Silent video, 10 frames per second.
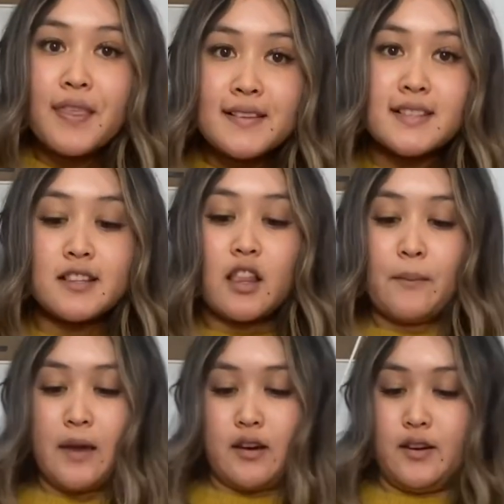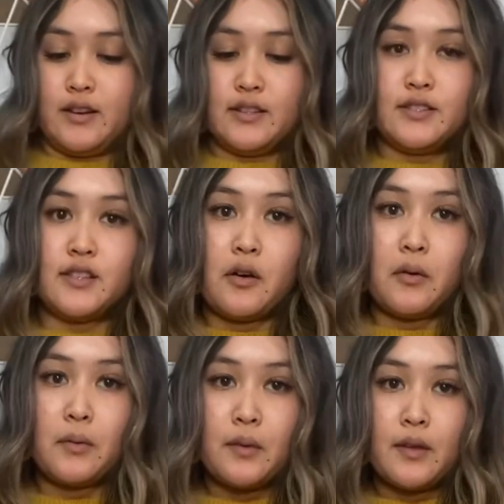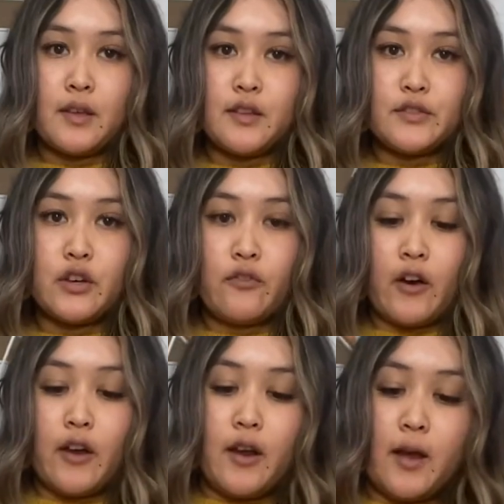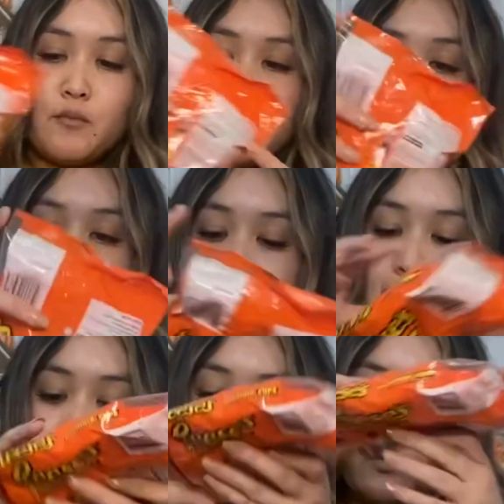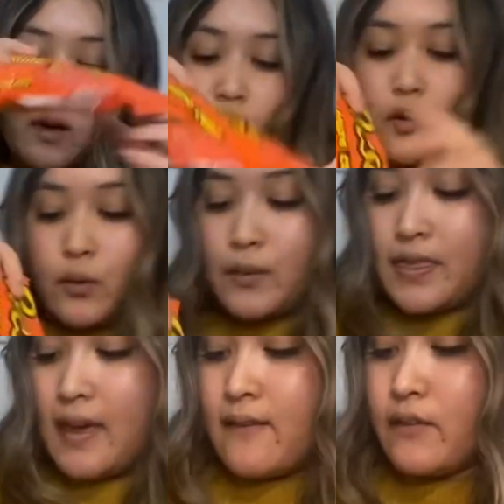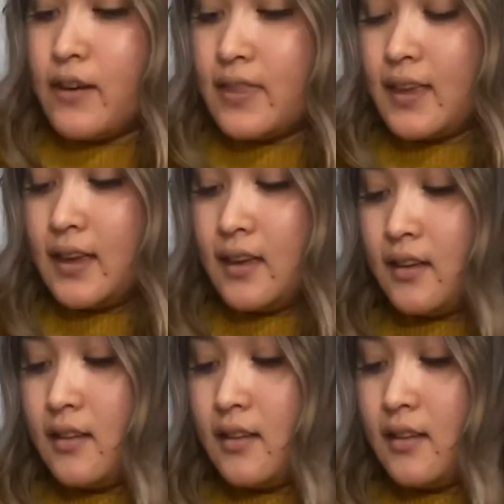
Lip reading: this is a lot better. So far, I'm just kind of messing around with everything.